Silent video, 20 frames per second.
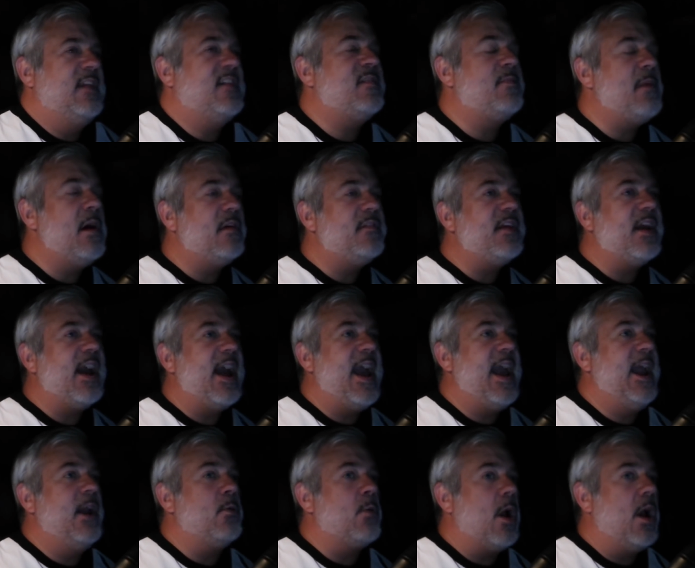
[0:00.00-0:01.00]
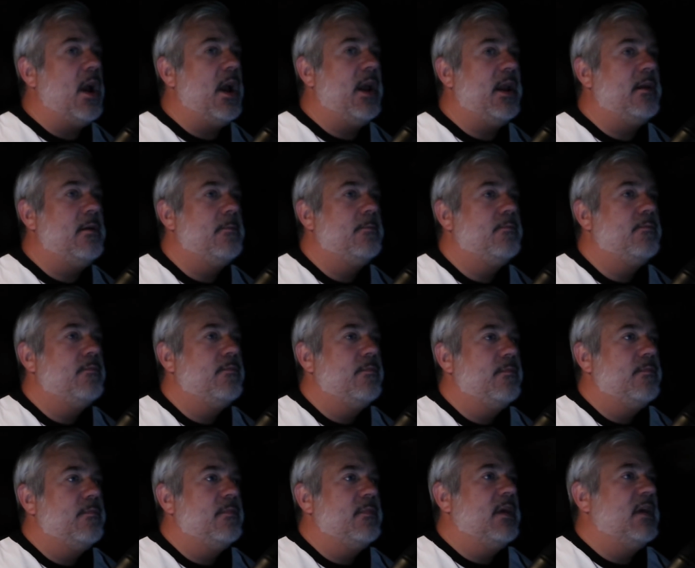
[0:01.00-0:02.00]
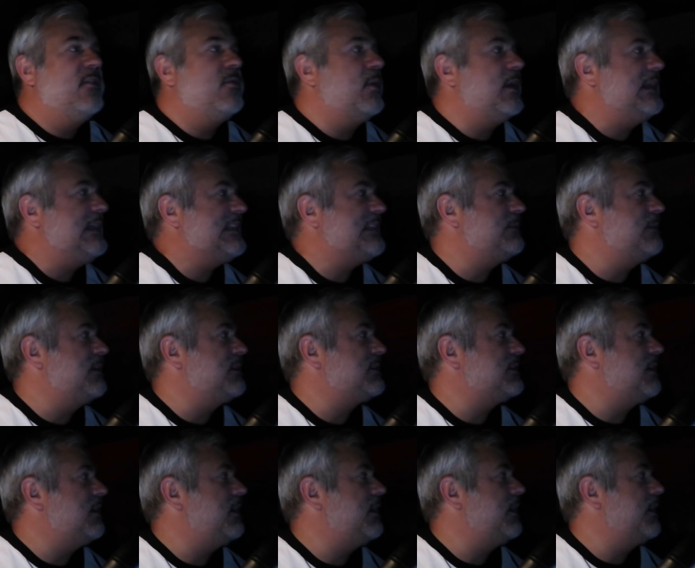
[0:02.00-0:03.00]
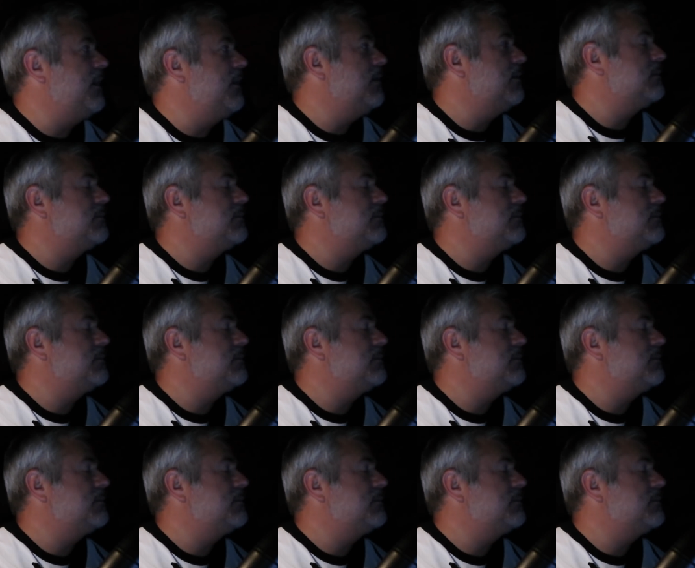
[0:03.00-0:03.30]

It smells like a hayride. Is what it smells like.